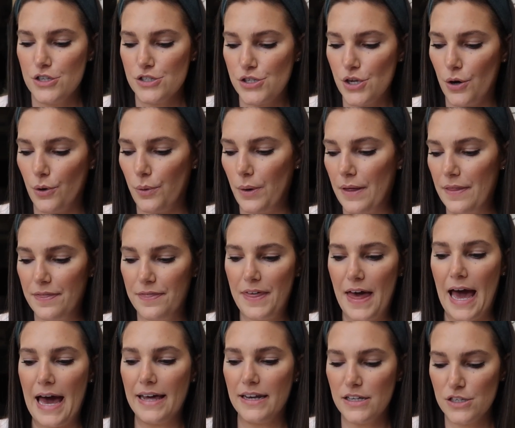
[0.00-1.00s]
So
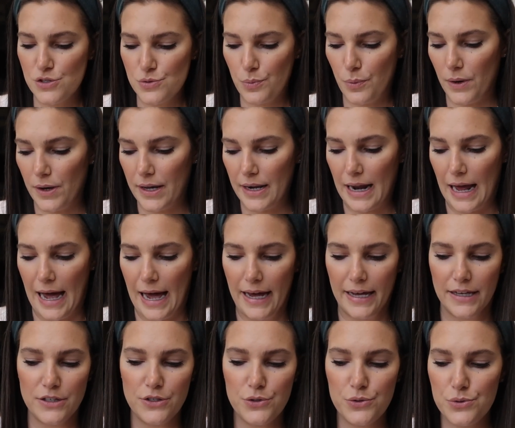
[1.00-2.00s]
that is what
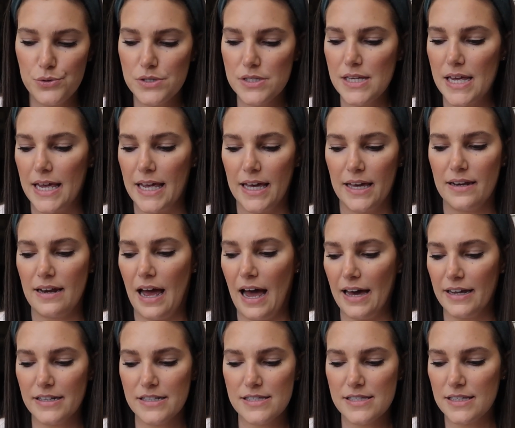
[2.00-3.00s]
I used and
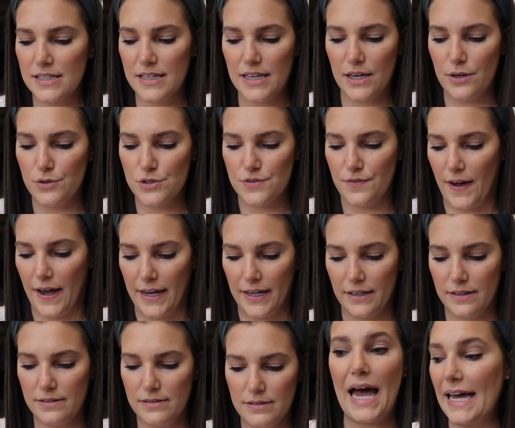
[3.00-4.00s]
honestly, it was
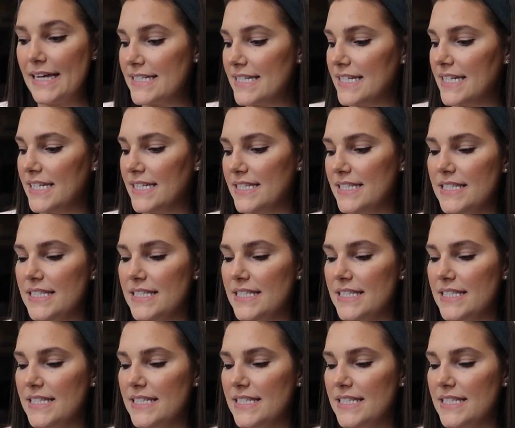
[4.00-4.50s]
fine. I didn't